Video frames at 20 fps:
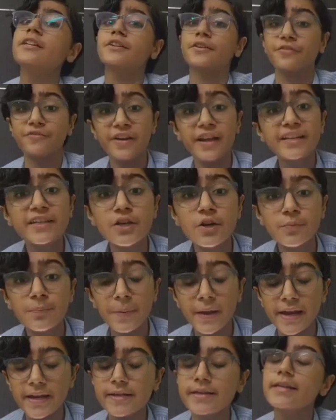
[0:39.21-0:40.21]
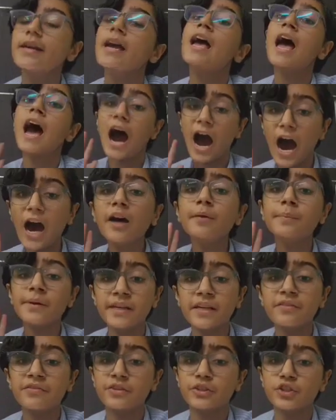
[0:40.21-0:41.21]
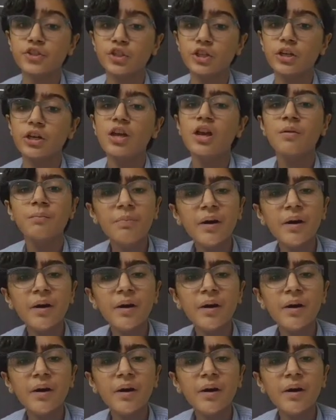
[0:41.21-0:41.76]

and reflective paint are beneficial,